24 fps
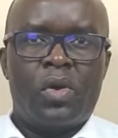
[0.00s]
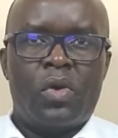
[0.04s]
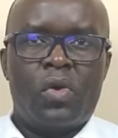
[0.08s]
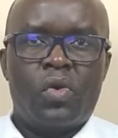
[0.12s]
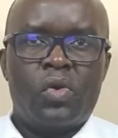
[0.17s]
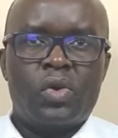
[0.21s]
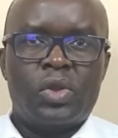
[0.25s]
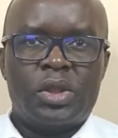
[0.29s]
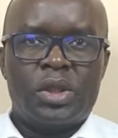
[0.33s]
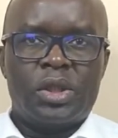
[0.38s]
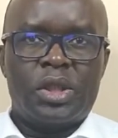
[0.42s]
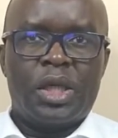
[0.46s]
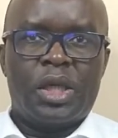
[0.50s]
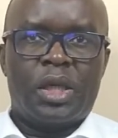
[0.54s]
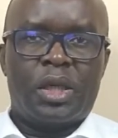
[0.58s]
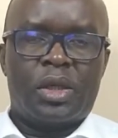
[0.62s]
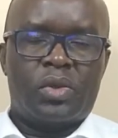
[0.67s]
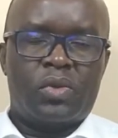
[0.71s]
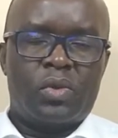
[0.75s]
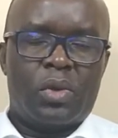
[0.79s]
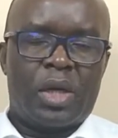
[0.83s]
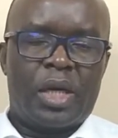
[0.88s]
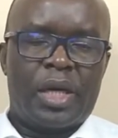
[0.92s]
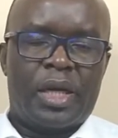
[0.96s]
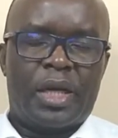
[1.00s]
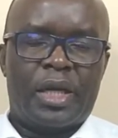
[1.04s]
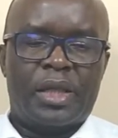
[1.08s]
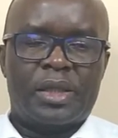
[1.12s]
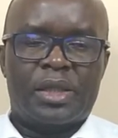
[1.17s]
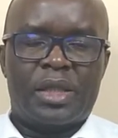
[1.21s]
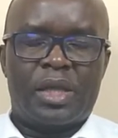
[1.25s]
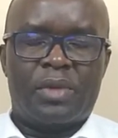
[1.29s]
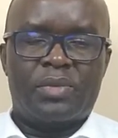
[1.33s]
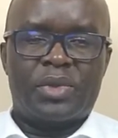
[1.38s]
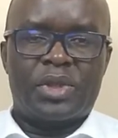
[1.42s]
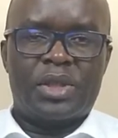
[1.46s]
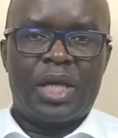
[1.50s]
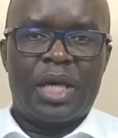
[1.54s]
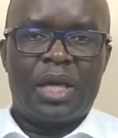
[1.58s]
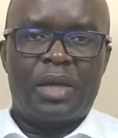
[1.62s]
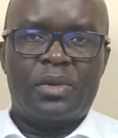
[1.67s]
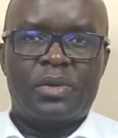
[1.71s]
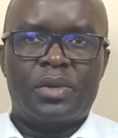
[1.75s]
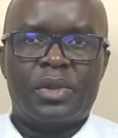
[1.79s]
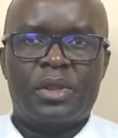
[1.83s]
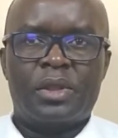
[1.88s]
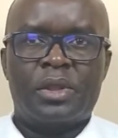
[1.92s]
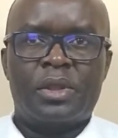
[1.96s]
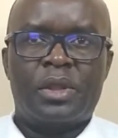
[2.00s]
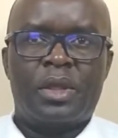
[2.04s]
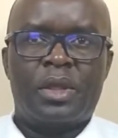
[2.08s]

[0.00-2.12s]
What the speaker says: who seek to organize themselves